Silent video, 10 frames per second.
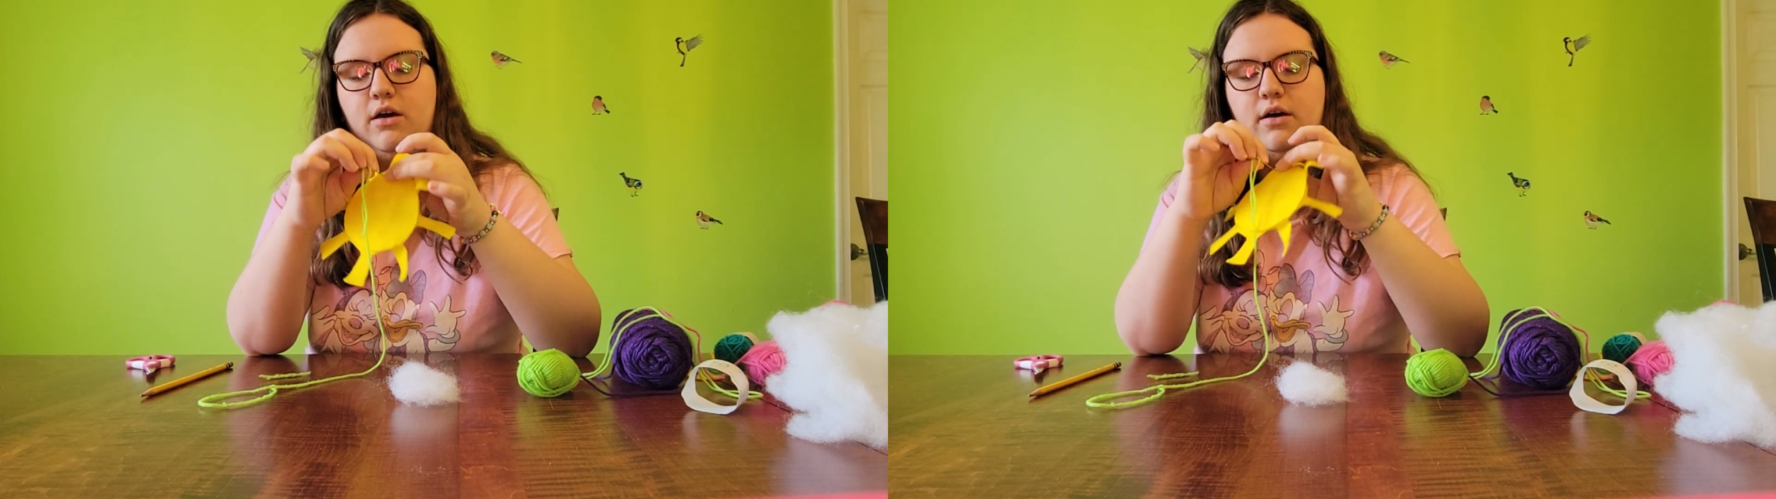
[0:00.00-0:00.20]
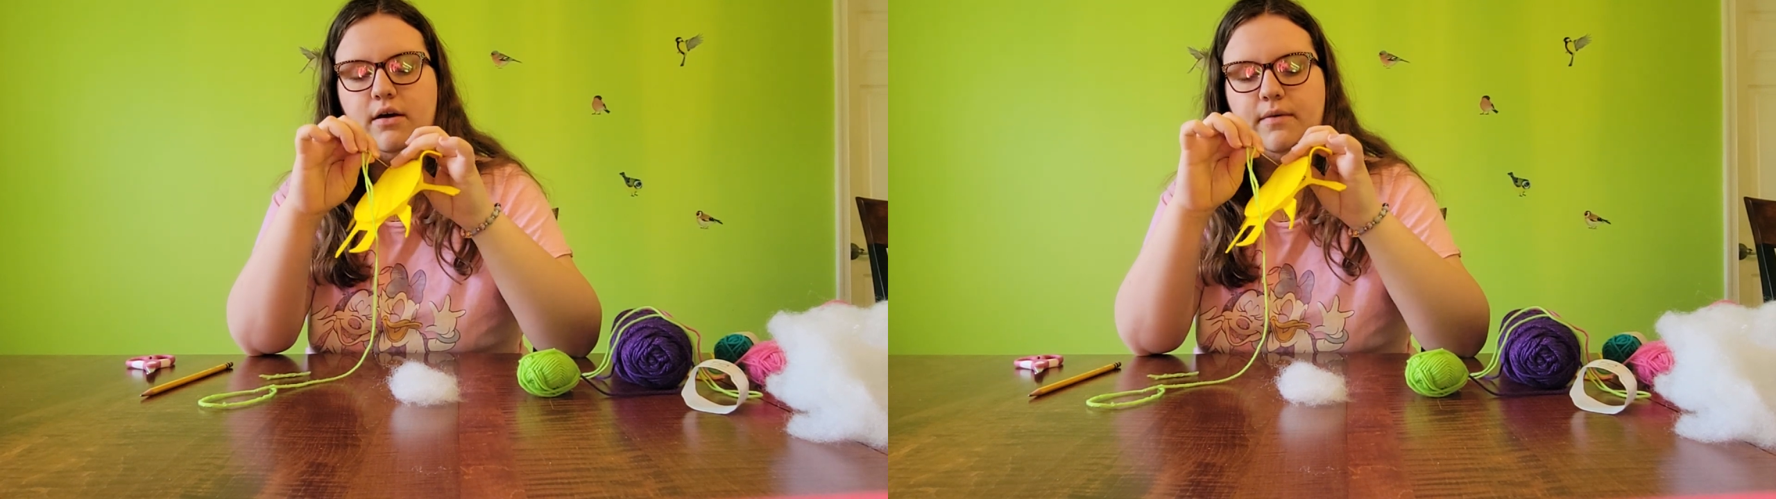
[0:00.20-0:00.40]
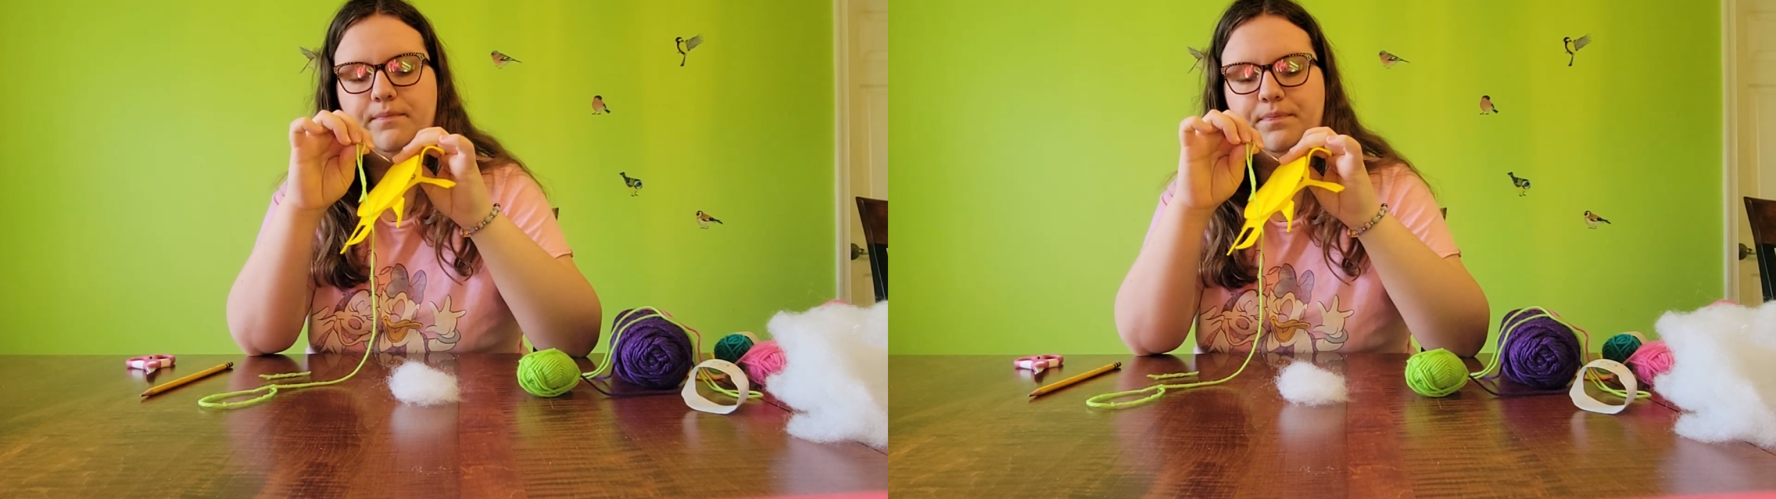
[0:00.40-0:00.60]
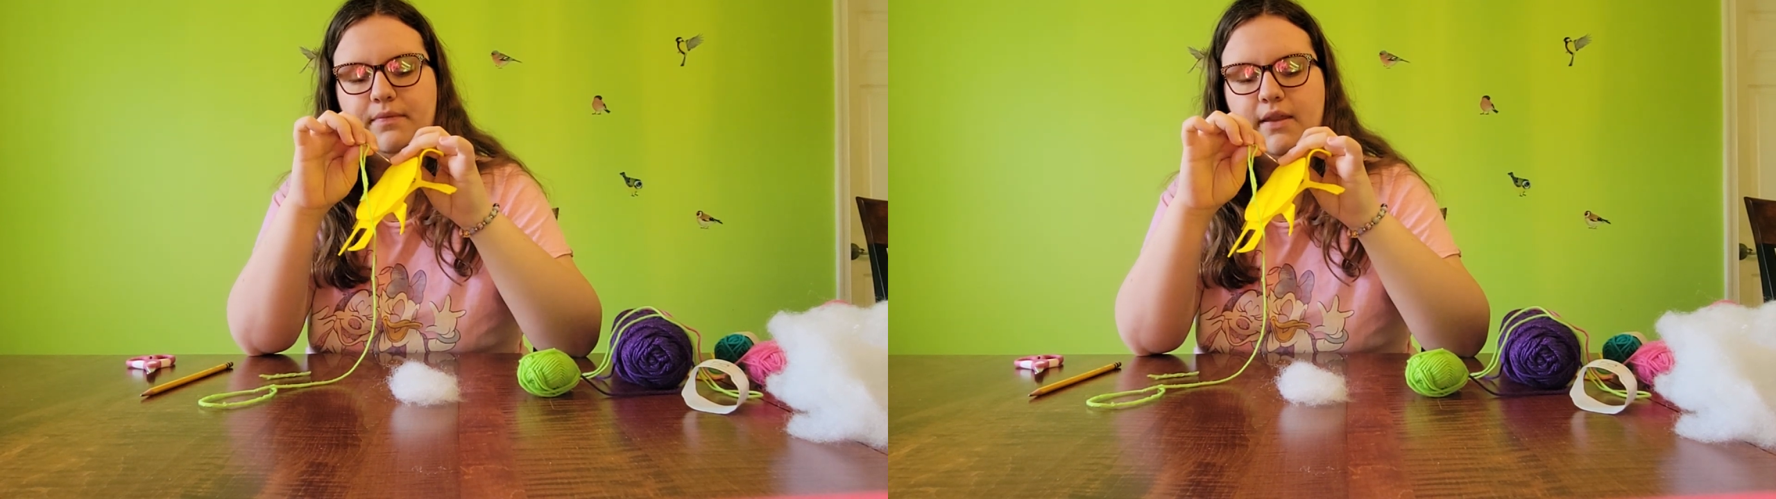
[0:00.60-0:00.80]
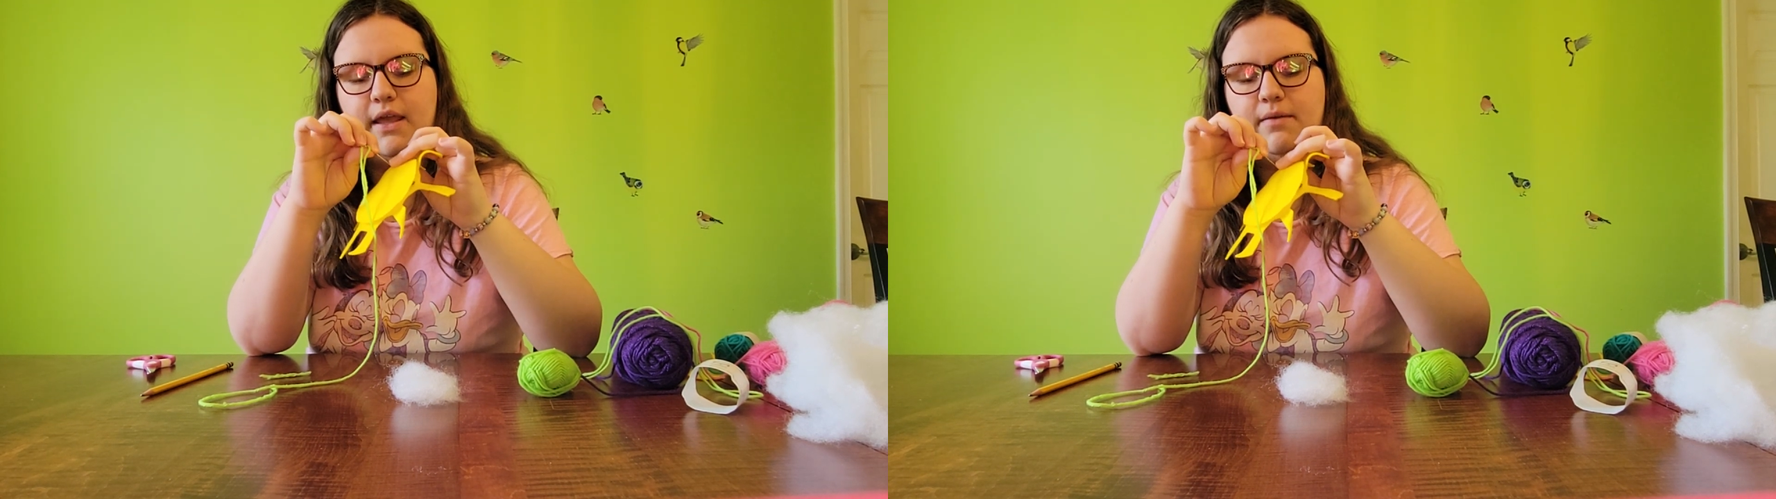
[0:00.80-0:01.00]

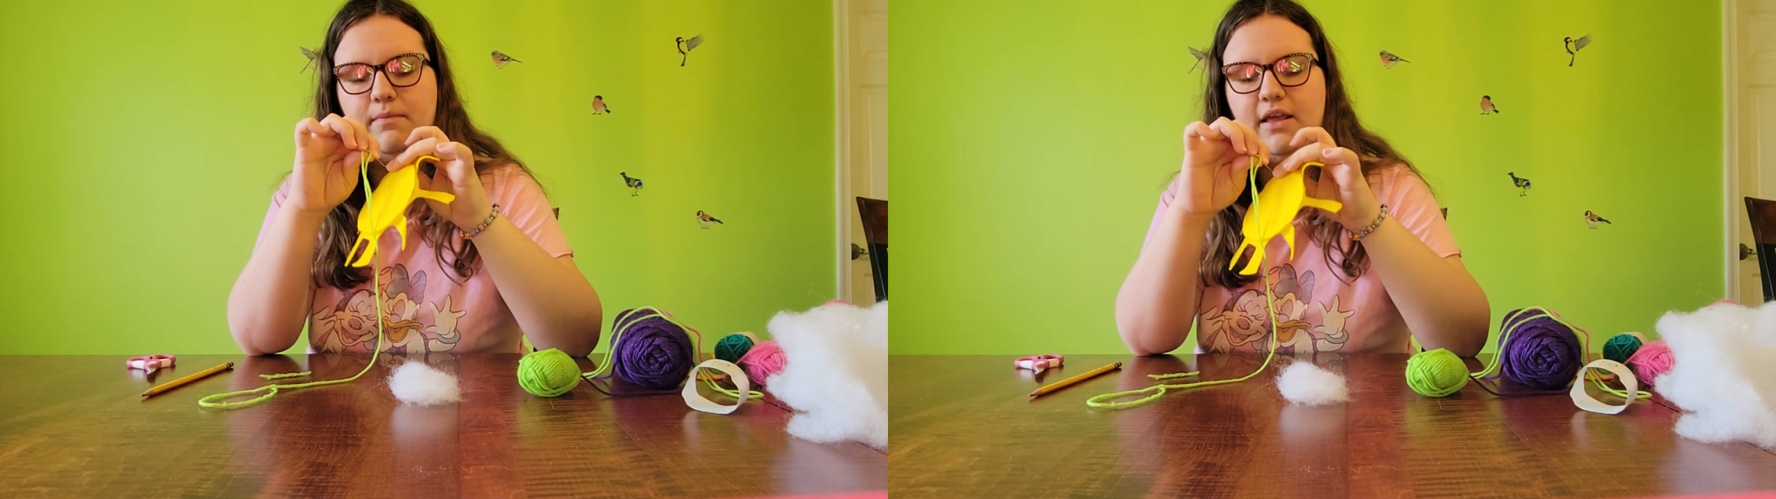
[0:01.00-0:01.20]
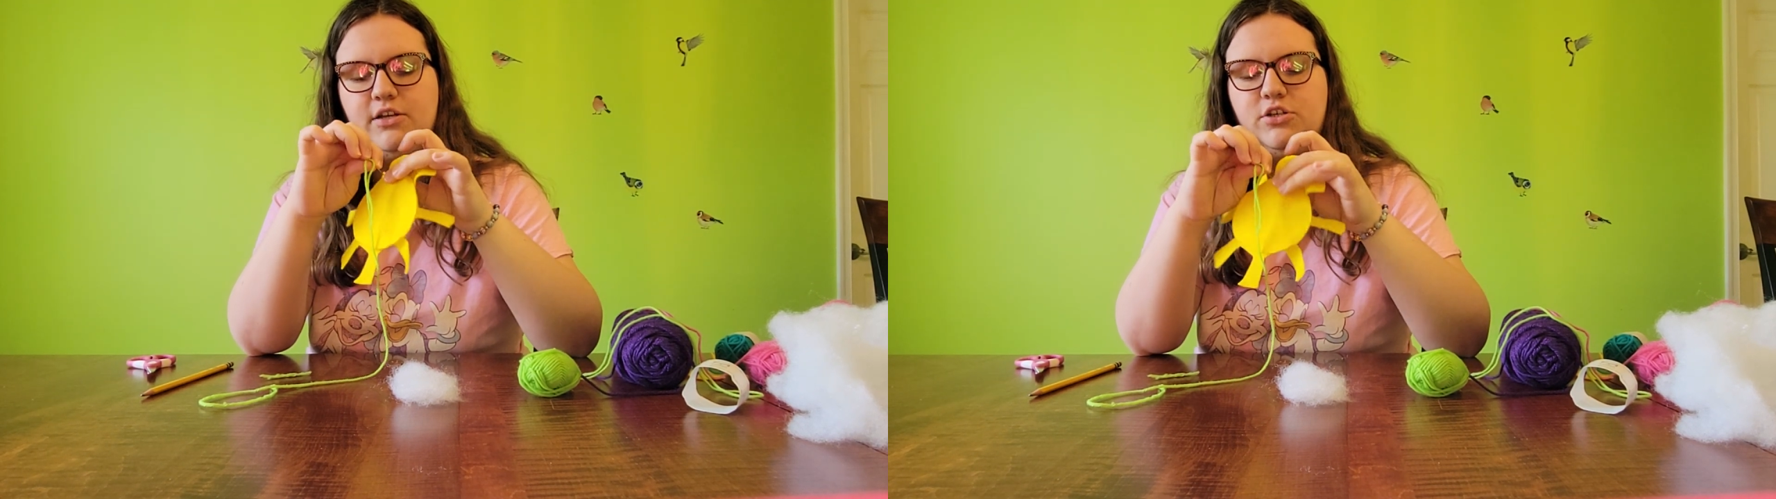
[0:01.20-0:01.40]
And make